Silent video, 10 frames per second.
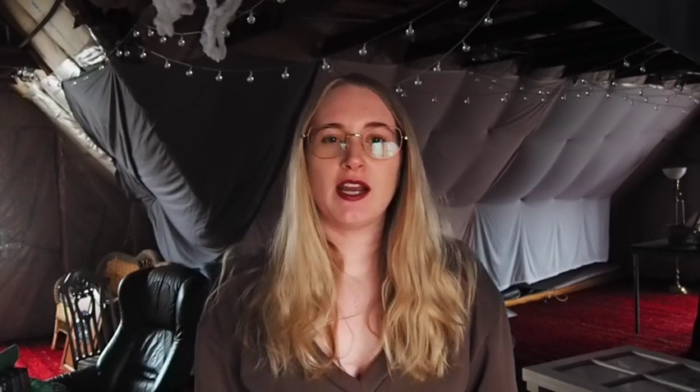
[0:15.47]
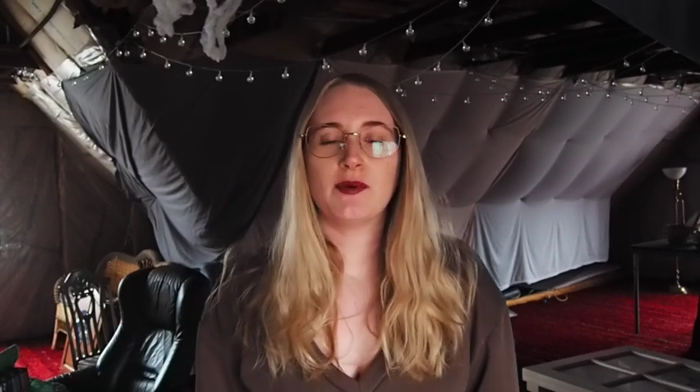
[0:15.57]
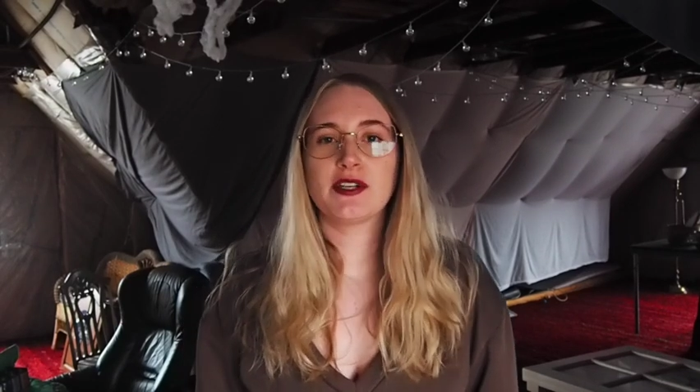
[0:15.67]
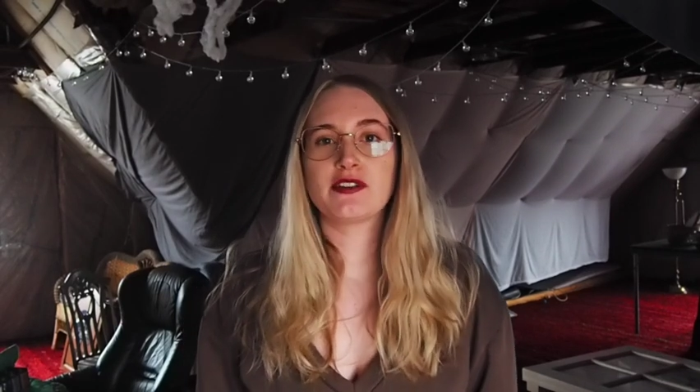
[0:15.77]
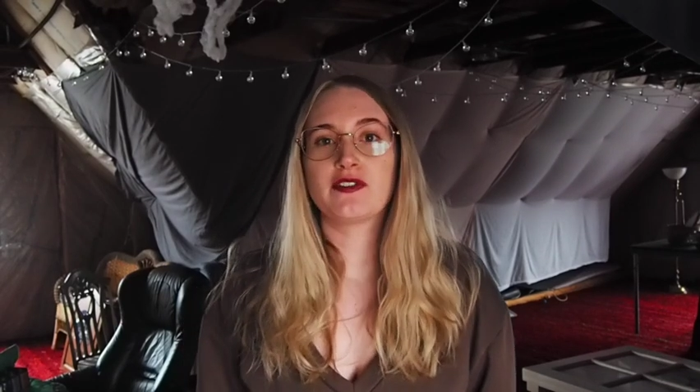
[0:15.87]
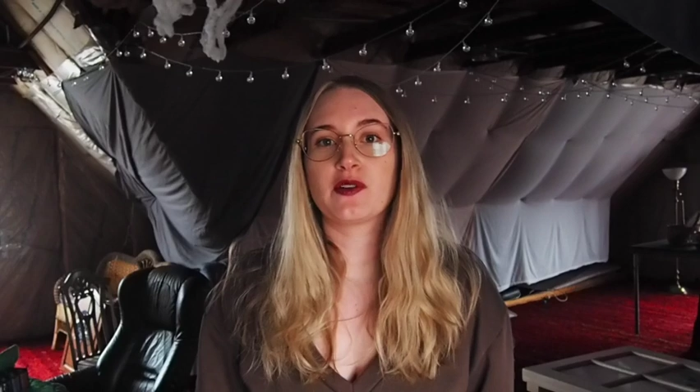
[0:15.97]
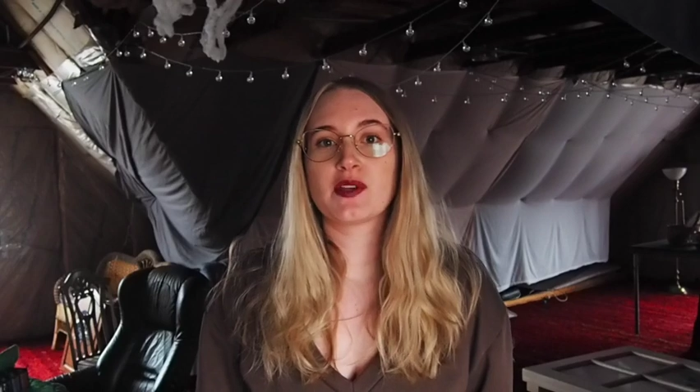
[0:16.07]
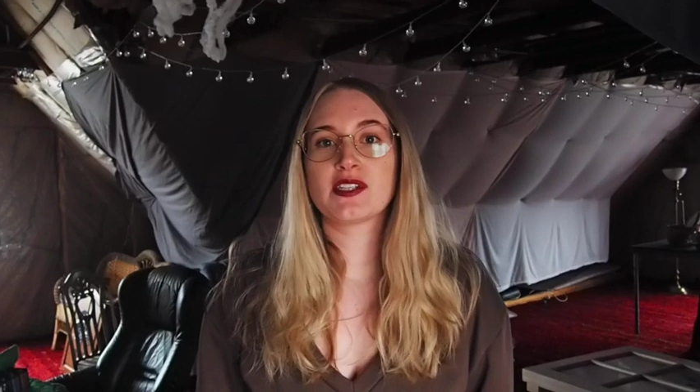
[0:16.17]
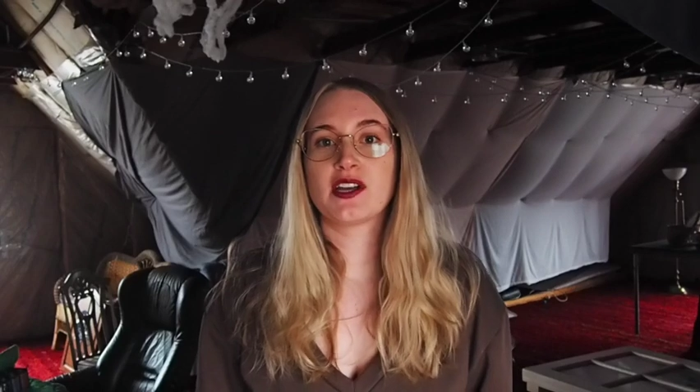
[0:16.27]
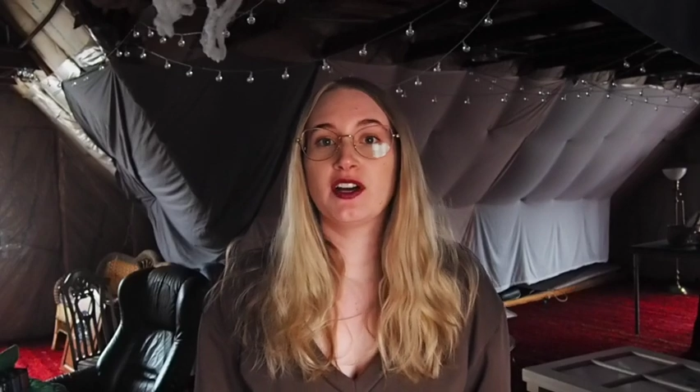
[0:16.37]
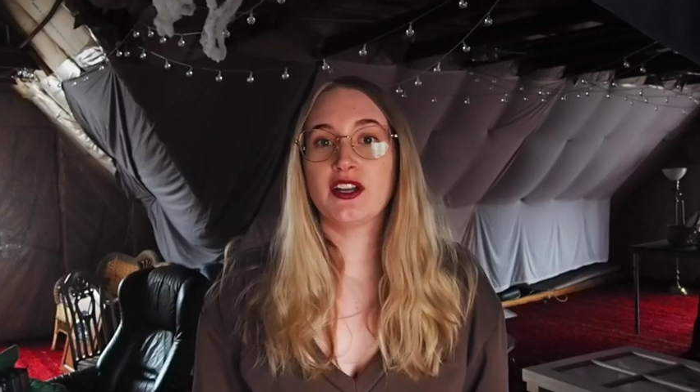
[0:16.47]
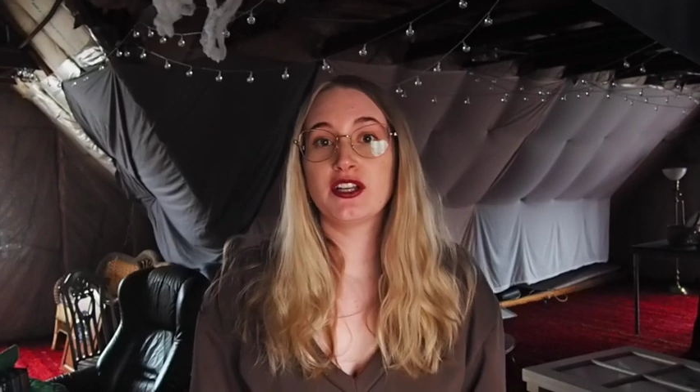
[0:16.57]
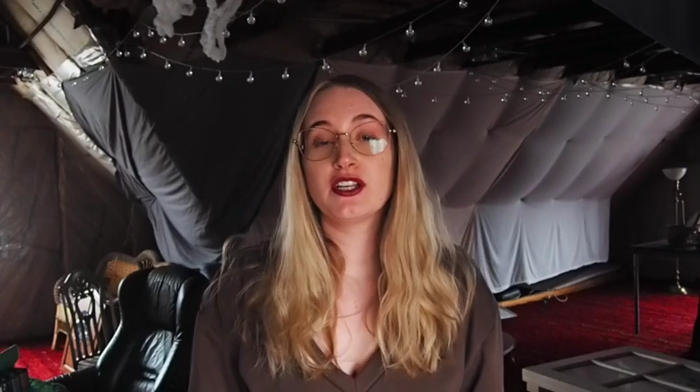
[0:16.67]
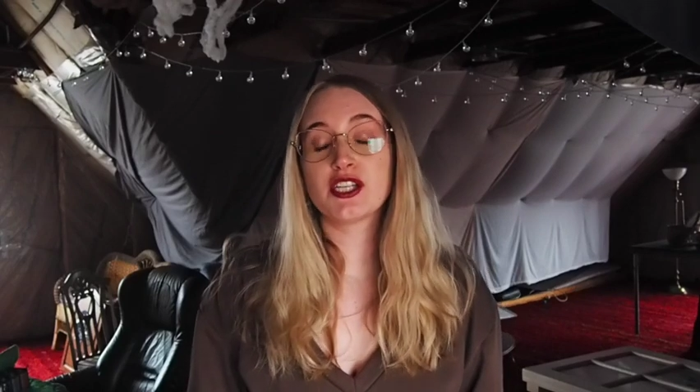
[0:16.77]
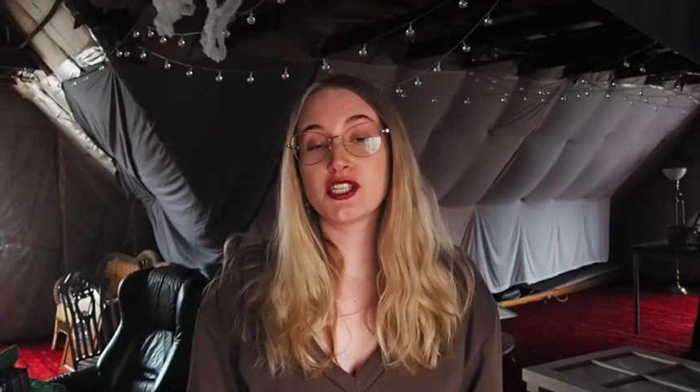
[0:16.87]
I want to focus on
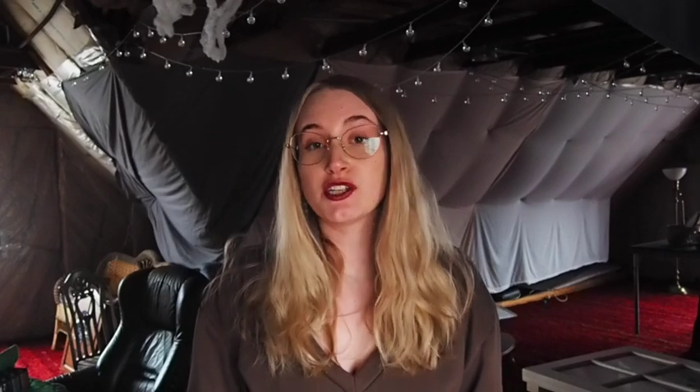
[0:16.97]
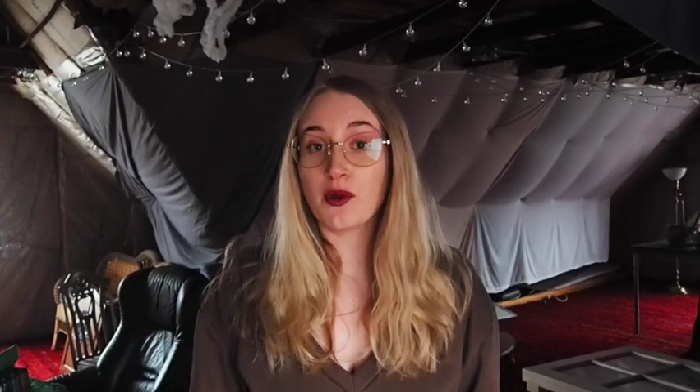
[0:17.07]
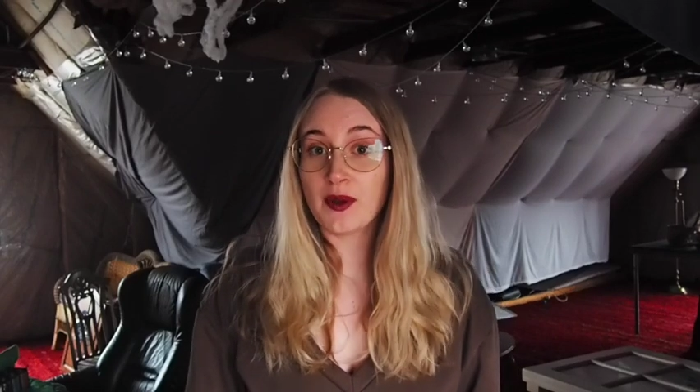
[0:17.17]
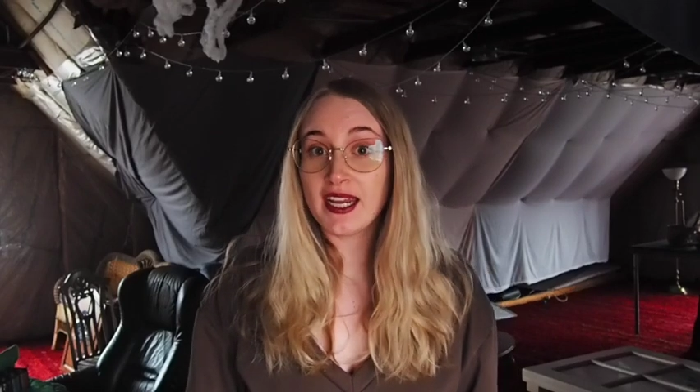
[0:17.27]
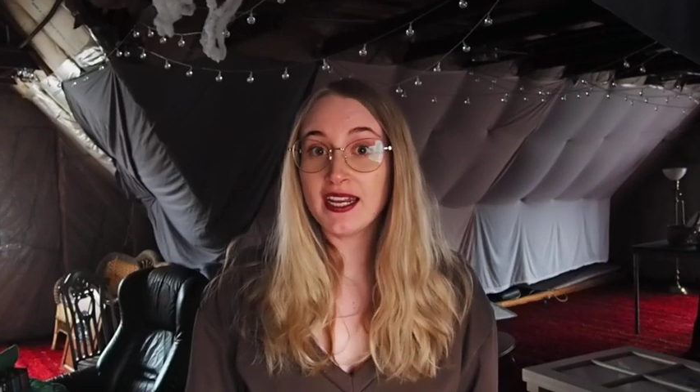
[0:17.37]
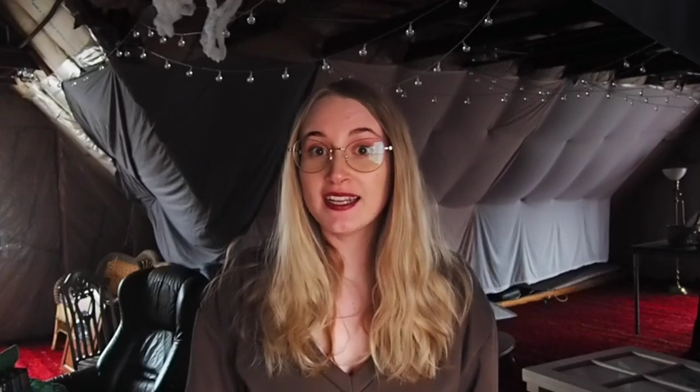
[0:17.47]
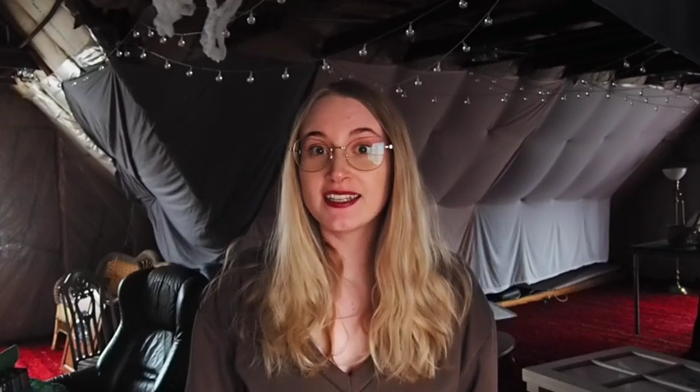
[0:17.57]
sewing.